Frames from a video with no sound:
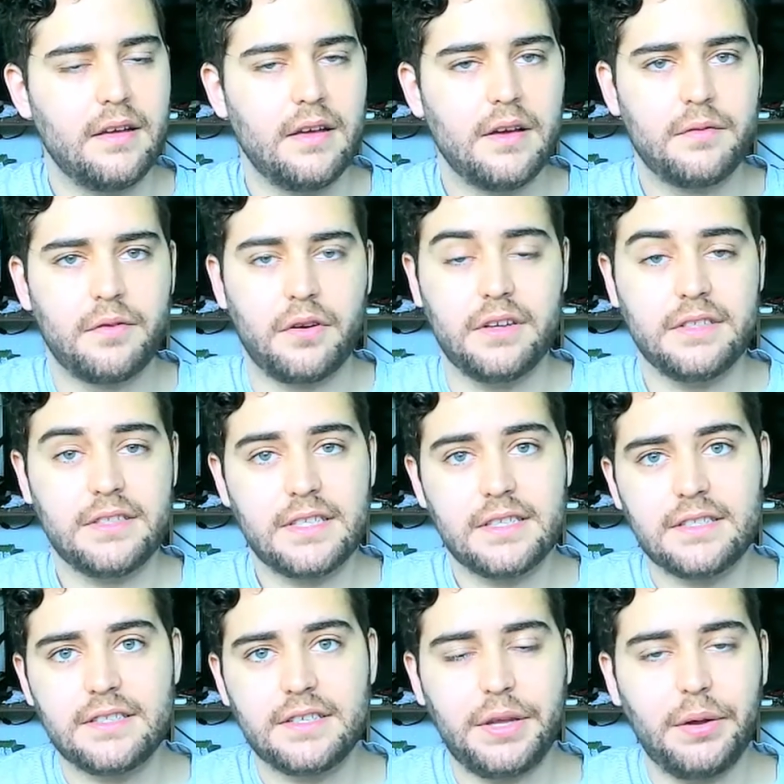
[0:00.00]
for
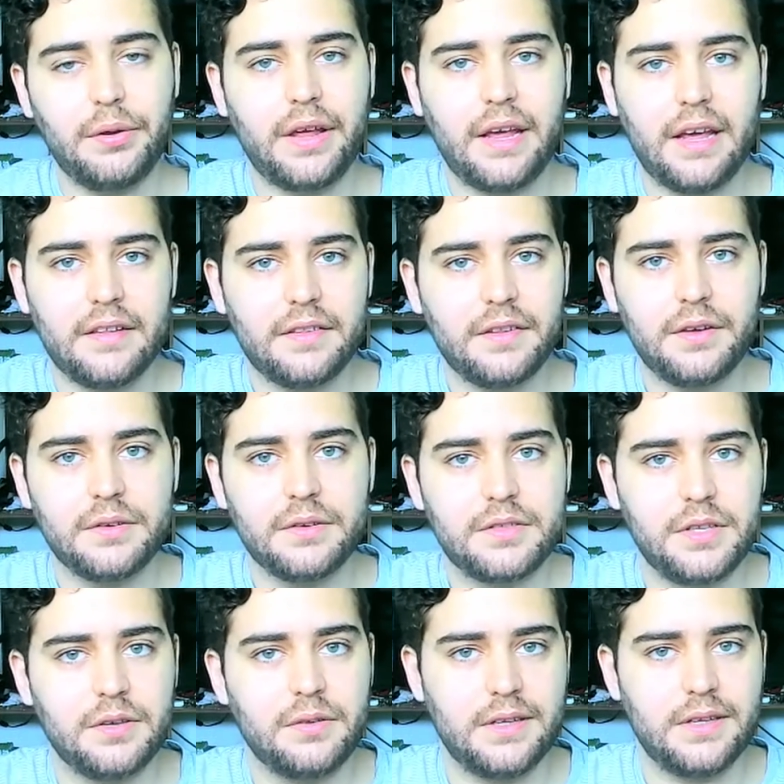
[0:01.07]
instance, you can't
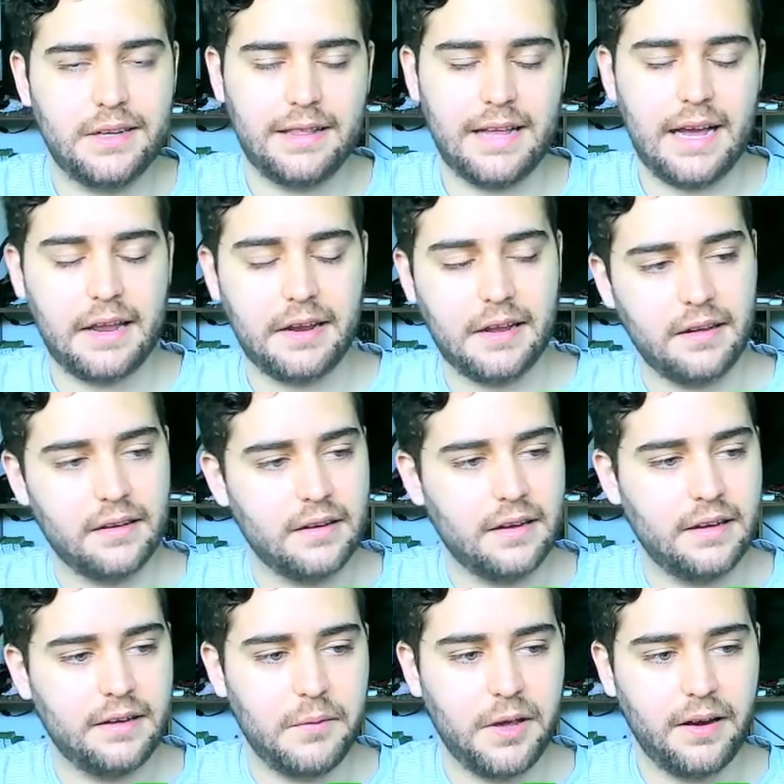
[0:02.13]
use Unity lighting
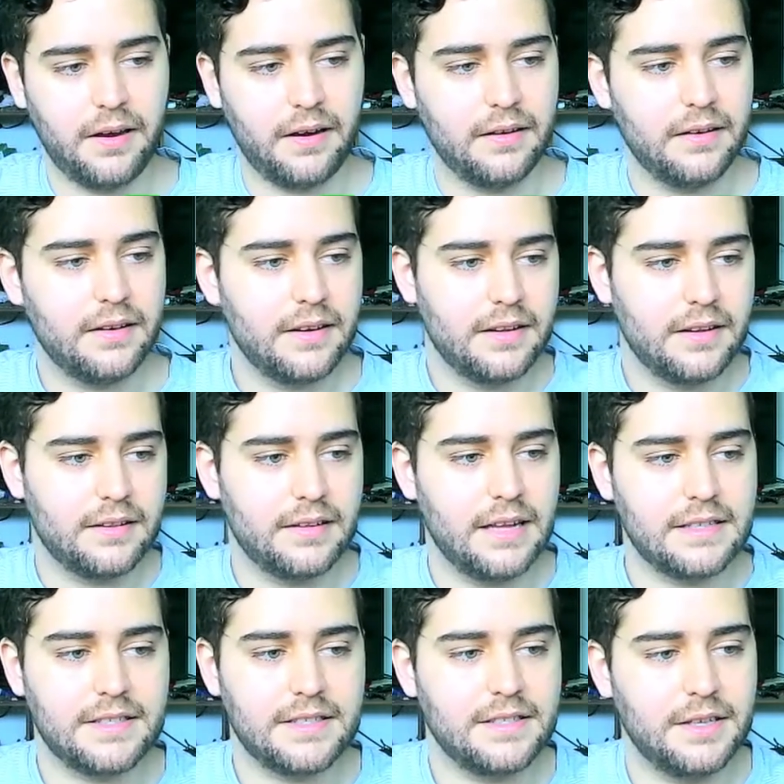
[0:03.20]
in VR.
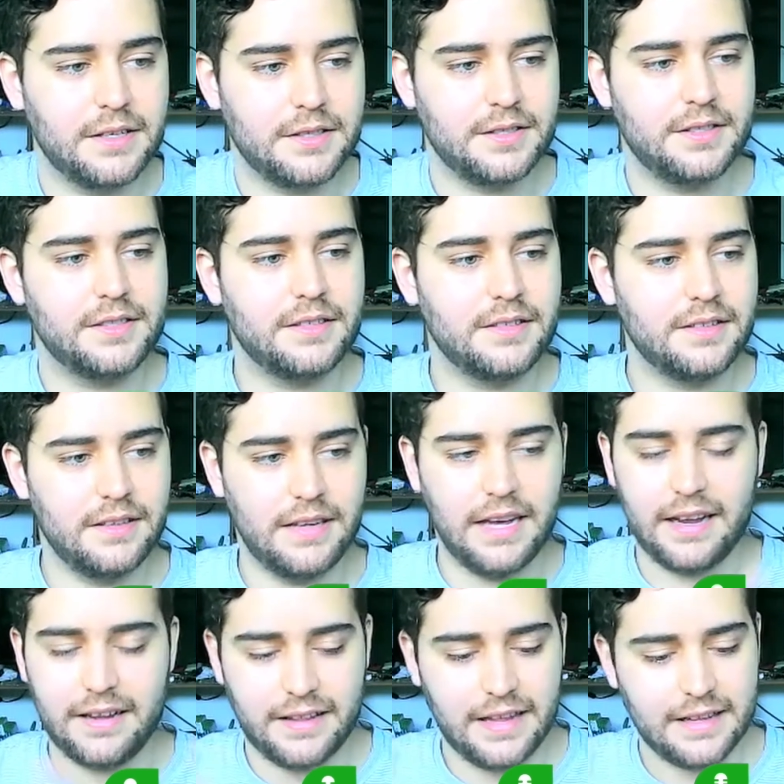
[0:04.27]
That's really?
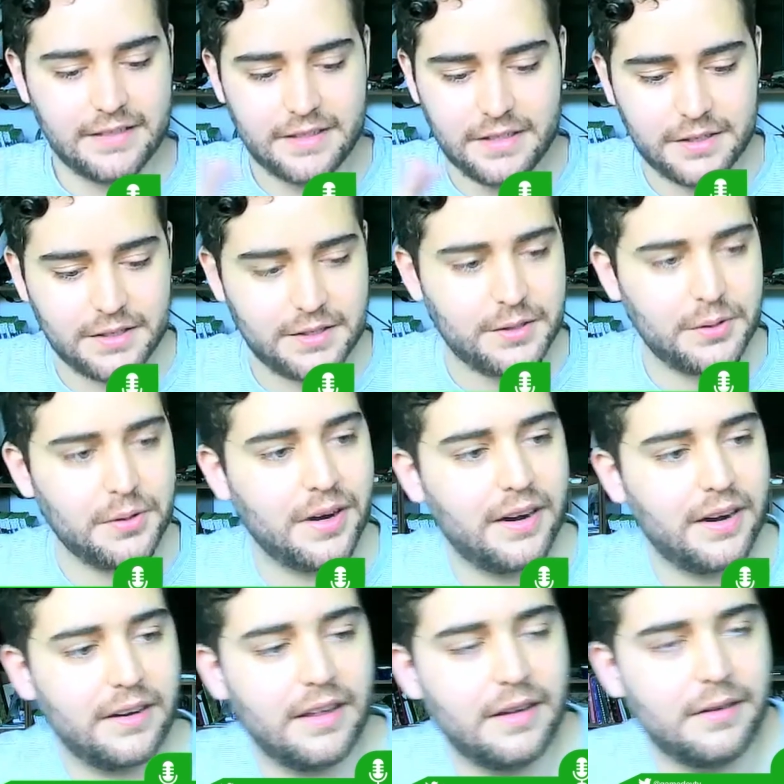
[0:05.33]
That's just too
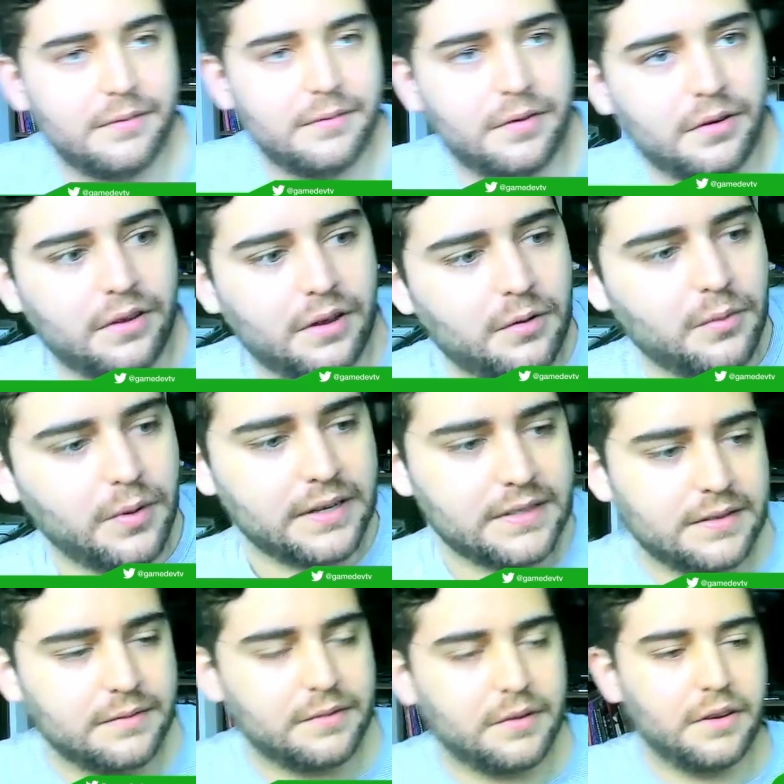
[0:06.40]
hard for the
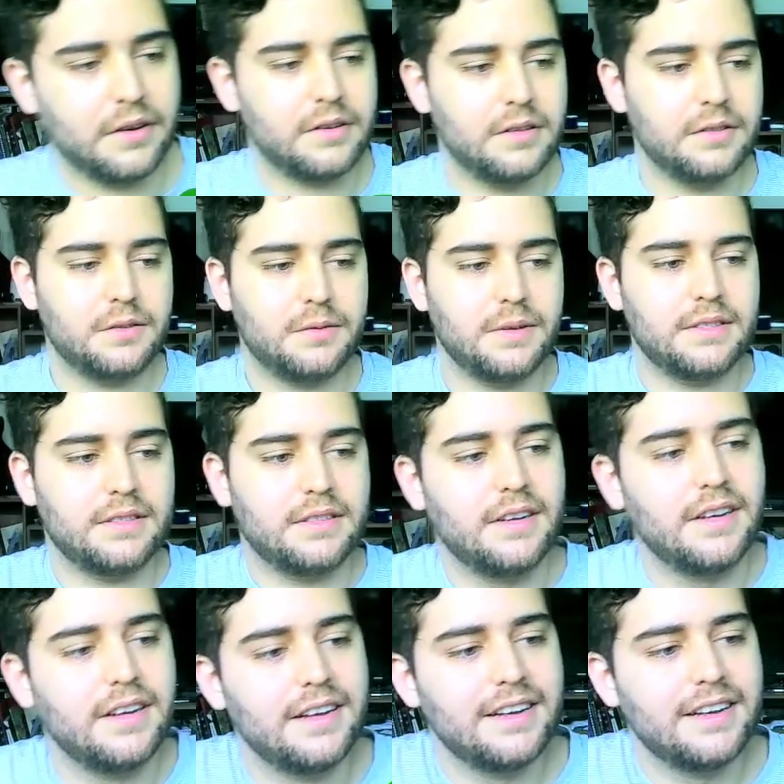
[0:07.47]
Quest, for the Oculus Quest.
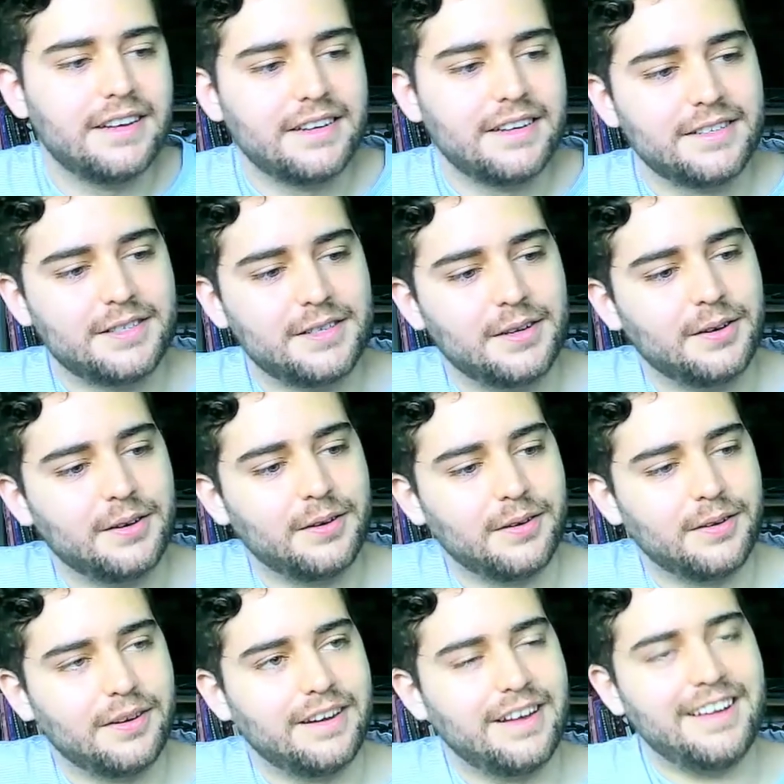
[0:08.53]
So,
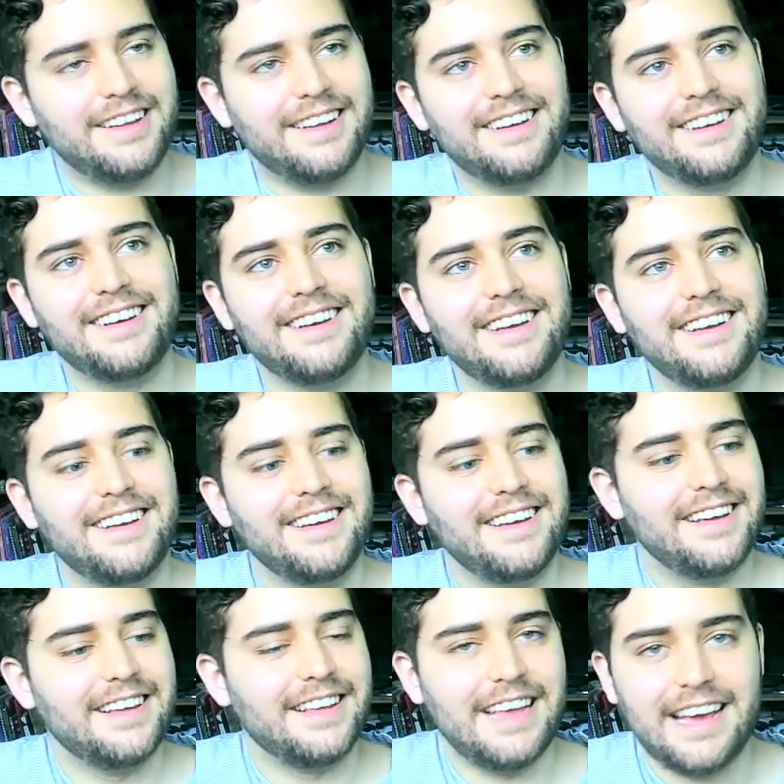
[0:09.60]

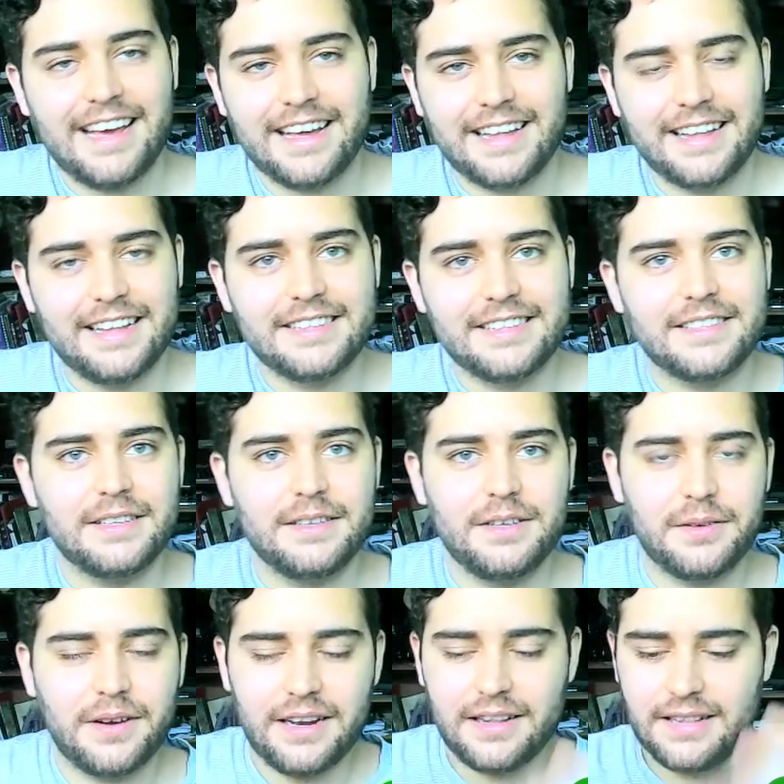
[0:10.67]

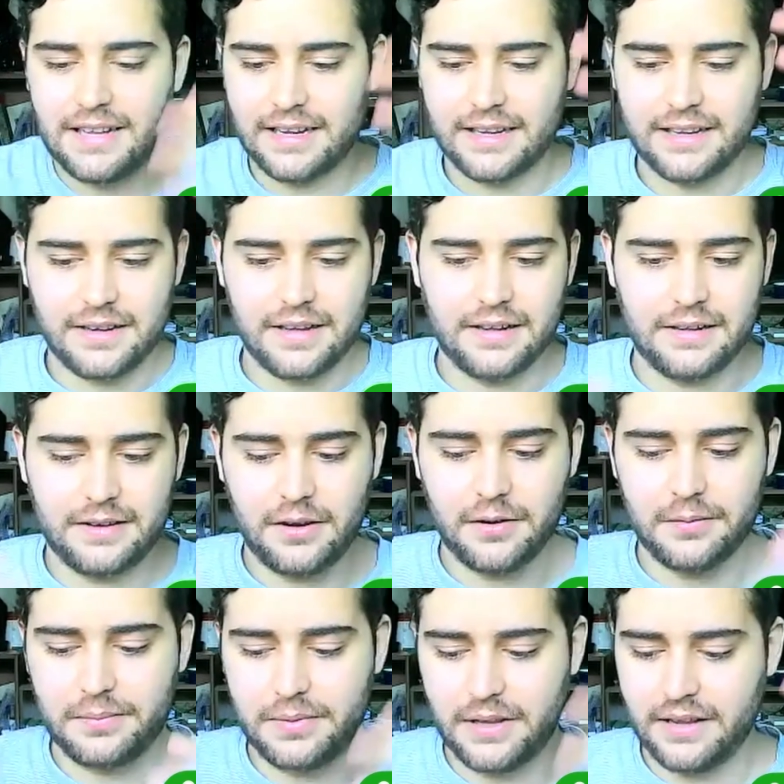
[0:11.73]
you gotta like
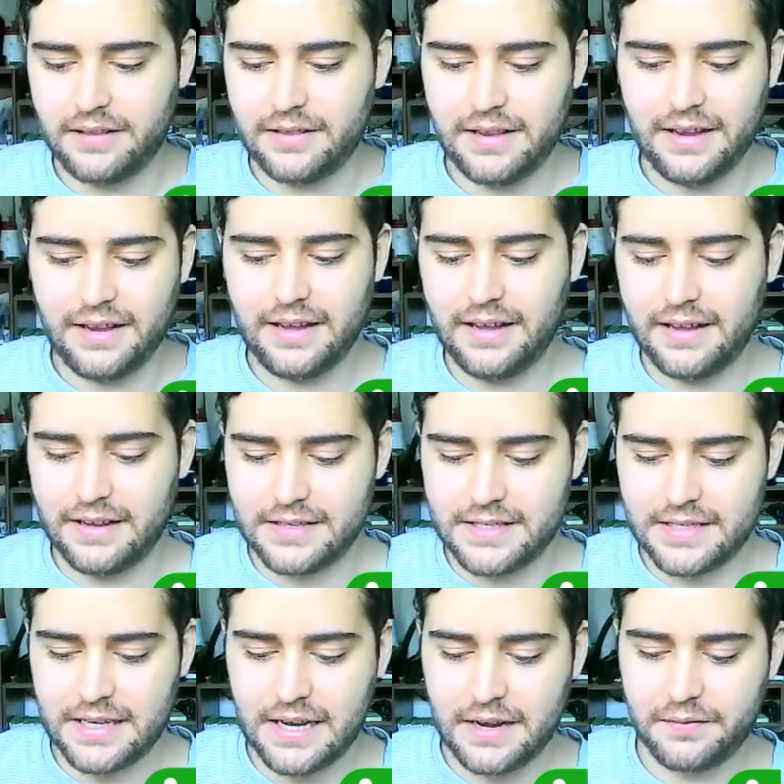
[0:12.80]
completely
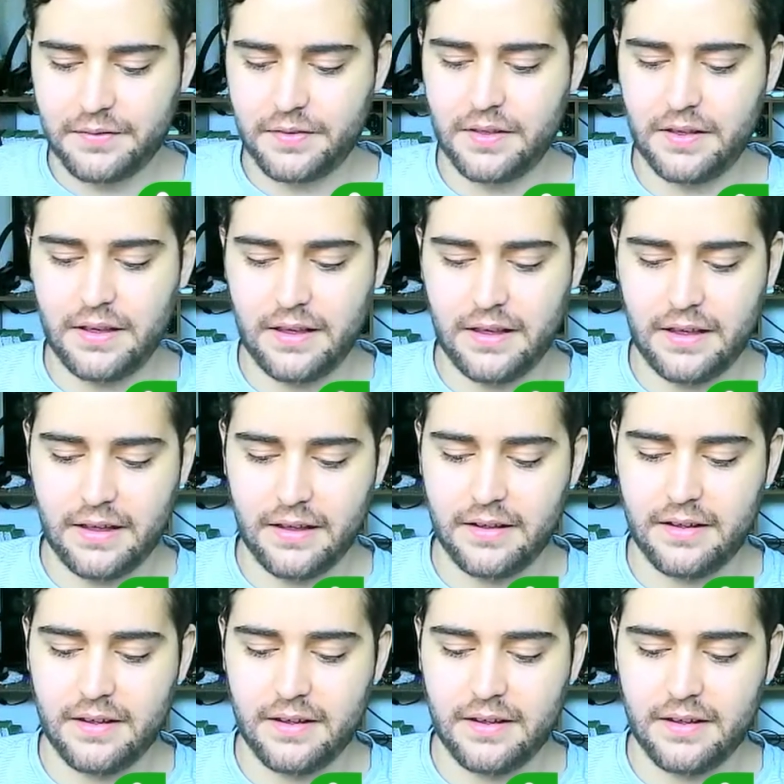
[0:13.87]
shift the